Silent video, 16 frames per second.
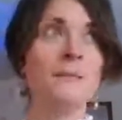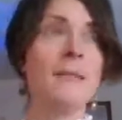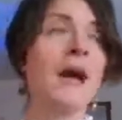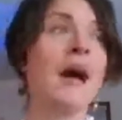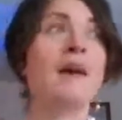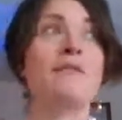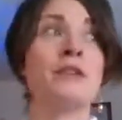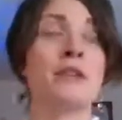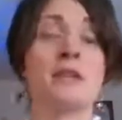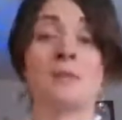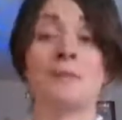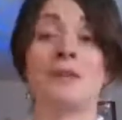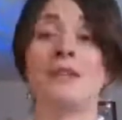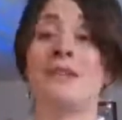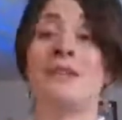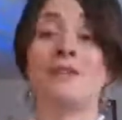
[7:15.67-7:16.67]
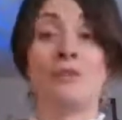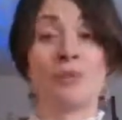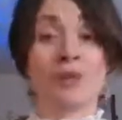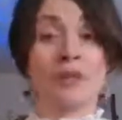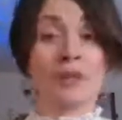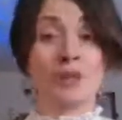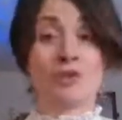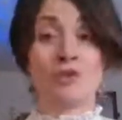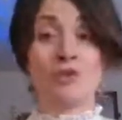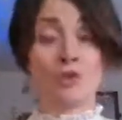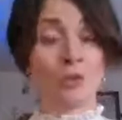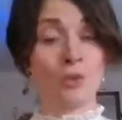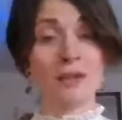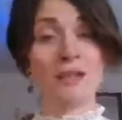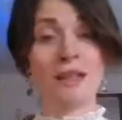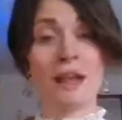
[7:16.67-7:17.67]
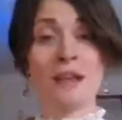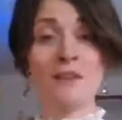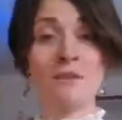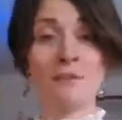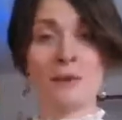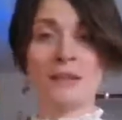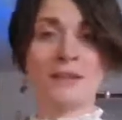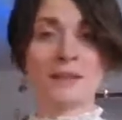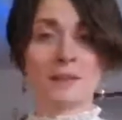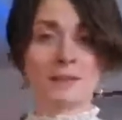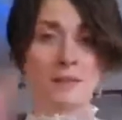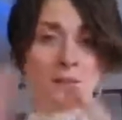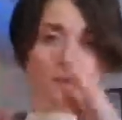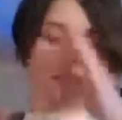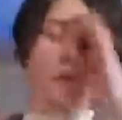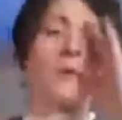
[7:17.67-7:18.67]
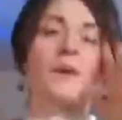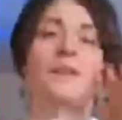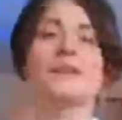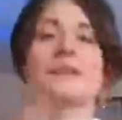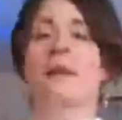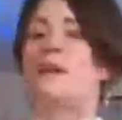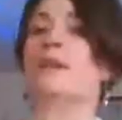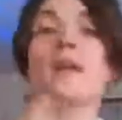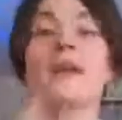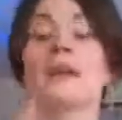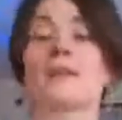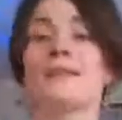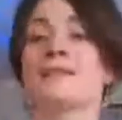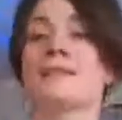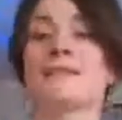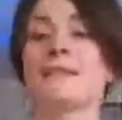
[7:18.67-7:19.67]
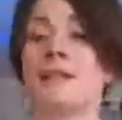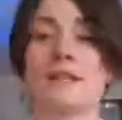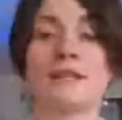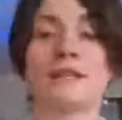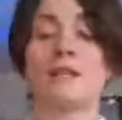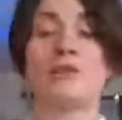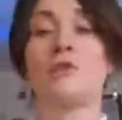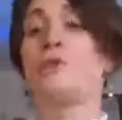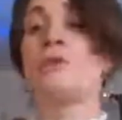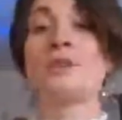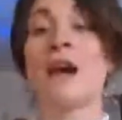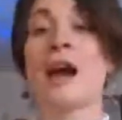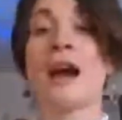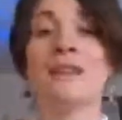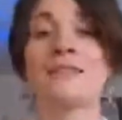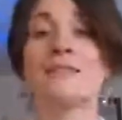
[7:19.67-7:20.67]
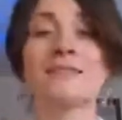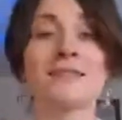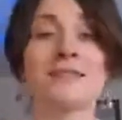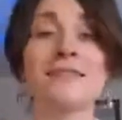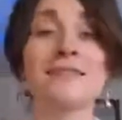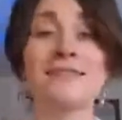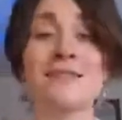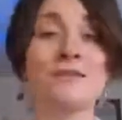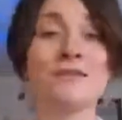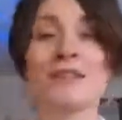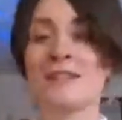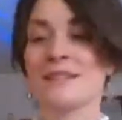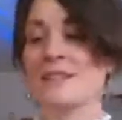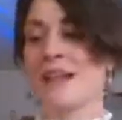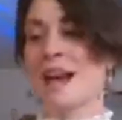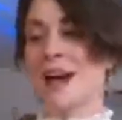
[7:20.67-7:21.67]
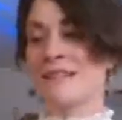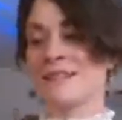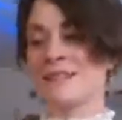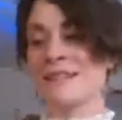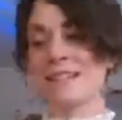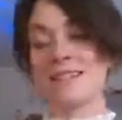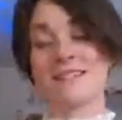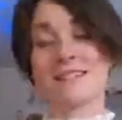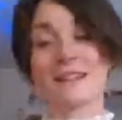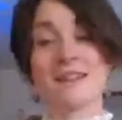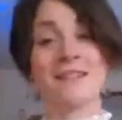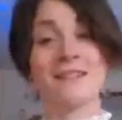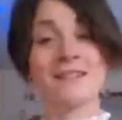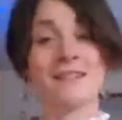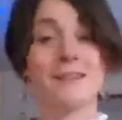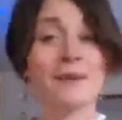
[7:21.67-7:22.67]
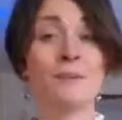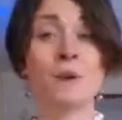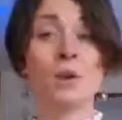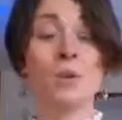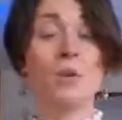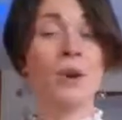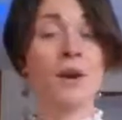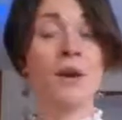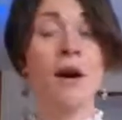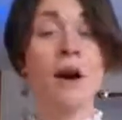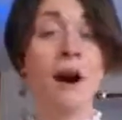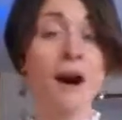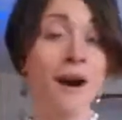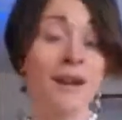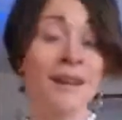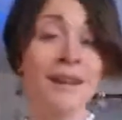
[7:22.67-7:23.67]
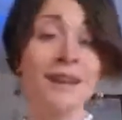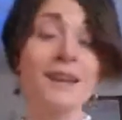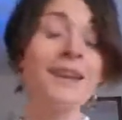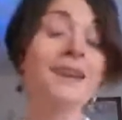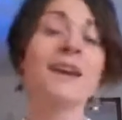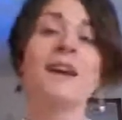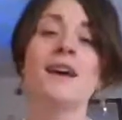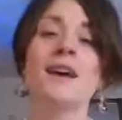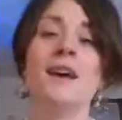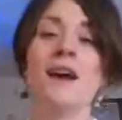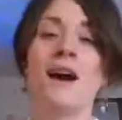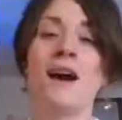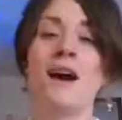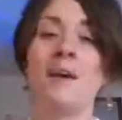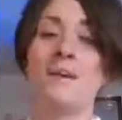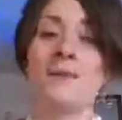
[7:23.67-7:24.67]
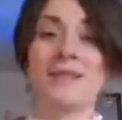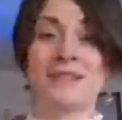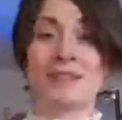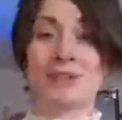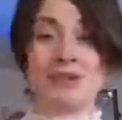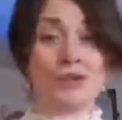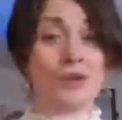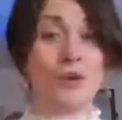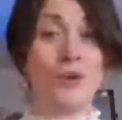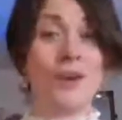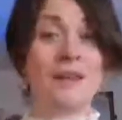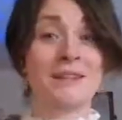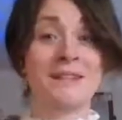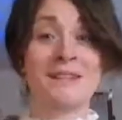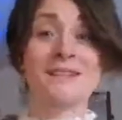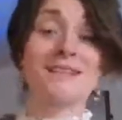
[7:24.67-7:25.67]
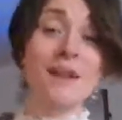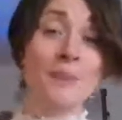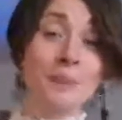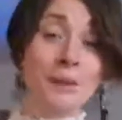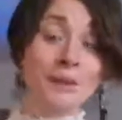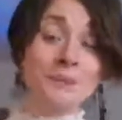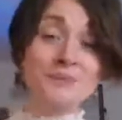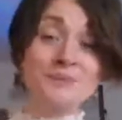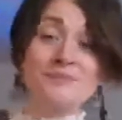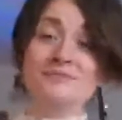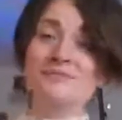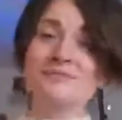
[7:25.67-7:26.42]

have an inability to really enjoy life because it's too focused on like its to do task list of things it has to get done. It can be a workaholic, essentially quite stubborn.